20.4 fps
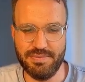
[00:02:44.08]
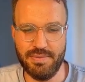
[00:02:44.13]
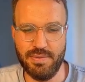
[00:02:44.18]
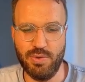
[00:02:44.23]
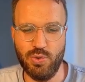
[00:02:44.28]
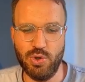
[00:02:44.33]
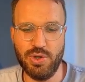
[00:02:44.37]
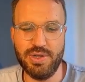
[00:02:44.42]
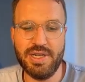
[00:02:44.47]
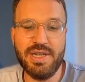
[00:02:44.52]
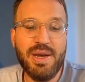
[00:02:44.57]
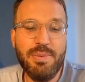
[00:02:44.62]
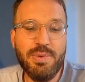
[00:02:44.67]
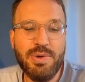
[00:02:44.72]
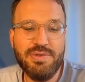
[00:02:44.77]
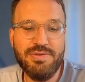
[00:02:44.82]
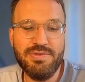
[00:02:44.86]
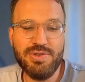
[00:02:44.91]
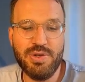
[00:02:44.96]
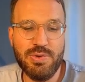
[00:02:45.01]
Or the number
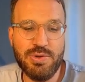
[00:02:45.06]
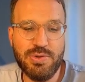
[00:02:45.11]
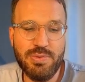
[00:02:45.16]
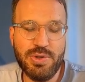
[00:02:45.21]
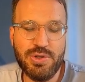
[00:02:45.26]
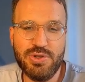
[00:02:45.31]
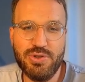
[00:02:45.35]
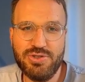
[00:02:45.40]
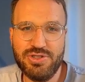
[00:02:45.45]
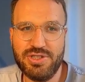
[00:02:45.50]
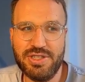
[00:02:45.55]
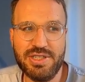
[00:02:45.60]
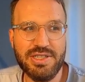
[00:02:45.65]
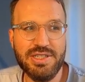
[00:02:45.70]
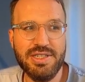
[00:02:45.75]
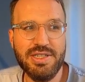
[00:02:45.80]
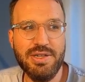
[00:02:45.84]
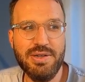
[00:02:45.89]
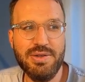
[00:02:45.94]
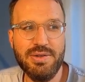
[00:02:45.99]
of films produced in a
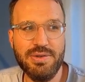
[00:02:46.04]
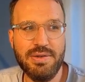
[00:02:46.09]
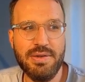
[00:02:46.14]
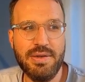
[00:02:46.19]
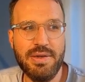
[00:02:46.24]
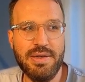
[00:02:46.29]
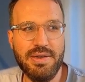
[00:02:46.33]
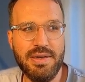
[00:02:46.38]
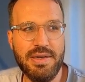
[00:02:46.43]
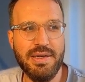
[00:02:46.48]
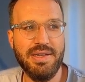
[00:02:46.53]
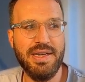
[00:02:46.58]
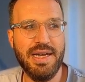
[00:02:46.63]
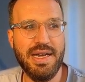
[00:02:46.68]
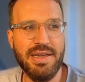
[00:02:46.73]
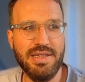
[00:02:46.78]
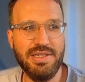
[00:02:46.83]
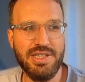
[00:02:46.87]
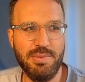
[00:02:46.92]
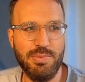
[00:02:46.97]
year,
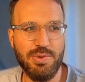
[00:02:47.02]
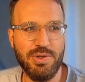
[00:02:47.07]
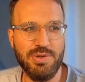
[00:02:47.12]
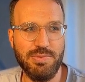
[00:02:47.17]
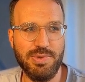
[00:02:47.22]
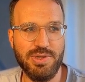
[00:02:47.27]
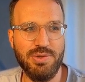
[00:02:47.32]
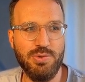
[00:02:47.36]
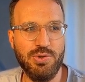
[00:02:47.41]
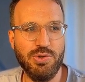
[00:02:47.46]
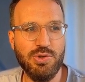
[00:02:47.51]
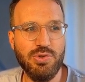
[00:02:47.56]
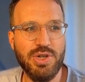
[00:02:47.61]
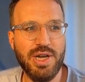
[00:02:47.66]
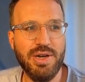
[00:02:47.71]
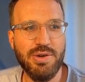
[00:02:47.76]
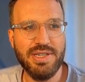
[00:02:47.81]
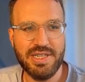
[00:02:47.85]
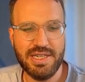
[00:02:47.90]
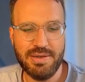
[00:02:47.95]
and the number of people
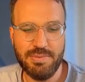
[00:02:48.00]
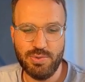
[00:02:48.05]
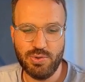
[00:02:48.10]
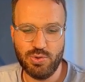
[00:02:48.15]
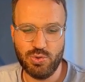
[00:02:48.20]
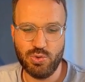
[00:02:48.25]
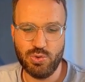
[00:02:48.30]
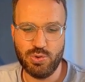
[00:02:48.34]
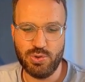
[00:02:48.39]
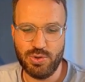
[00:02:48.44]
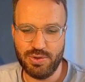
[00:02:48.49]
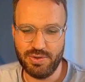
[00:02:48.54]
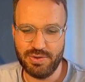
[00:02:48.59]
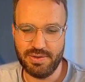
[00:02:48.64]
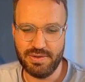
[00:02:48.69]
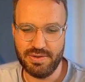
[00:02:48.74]
drowning in a pool.